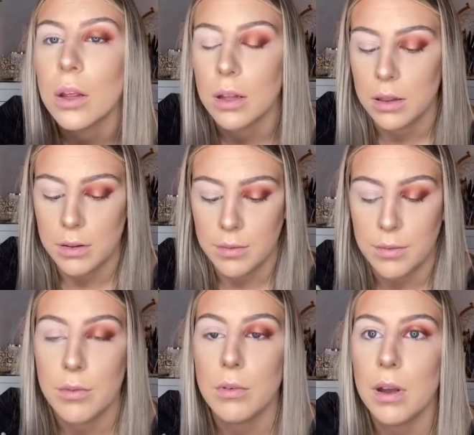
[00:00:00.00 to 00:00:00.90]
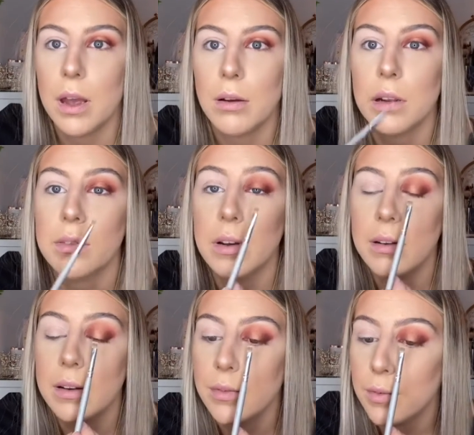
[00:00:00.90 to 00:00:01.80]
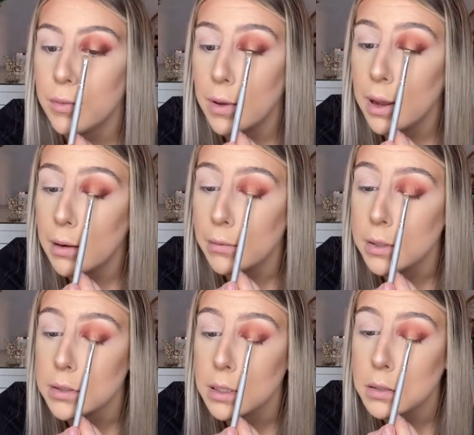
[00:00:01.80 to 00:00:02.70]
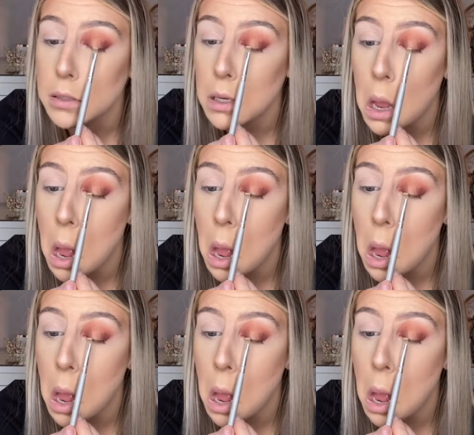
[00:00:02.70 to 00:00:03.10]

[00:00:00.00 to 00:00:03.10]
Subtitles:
in the very, very, very centre.